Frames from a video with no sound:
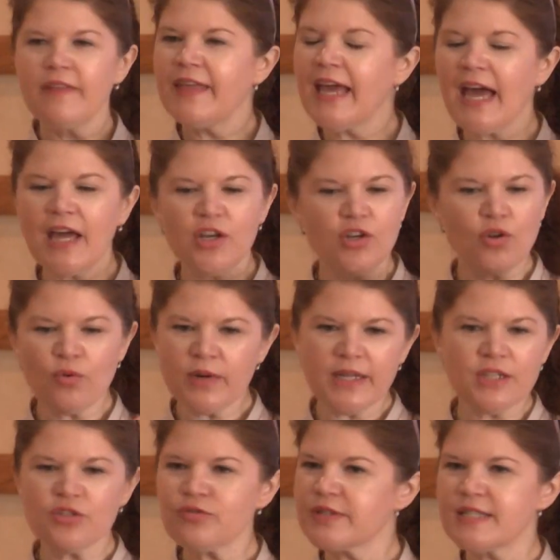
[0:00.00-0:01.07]
They had no
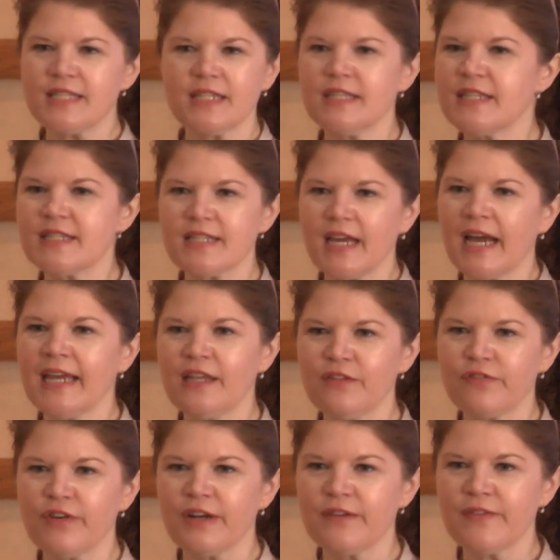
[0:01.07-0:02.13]
interest in this guy
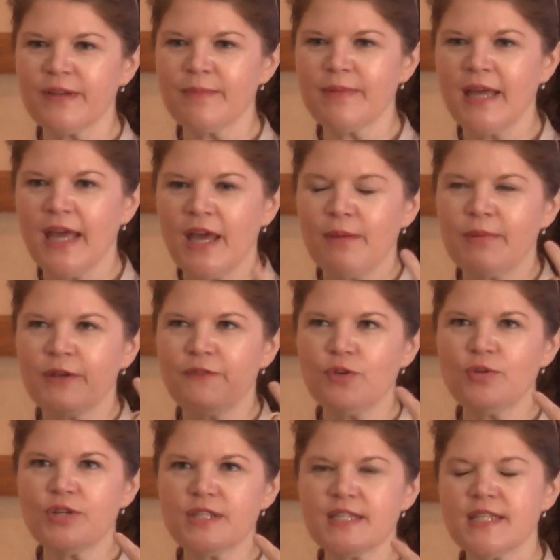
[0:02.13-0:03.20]
in front of him. But if
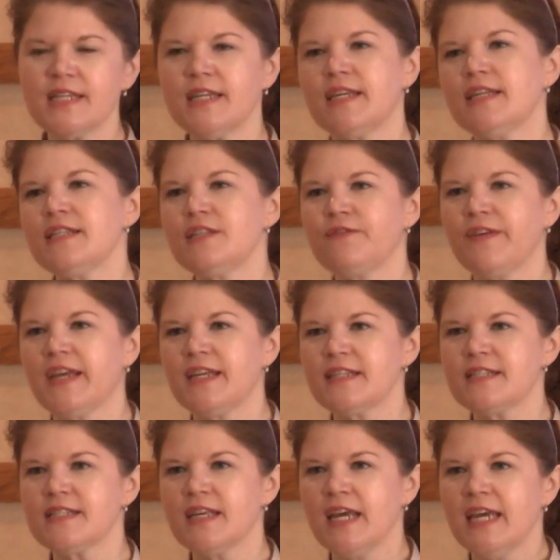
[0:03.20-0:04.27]
you could see his face,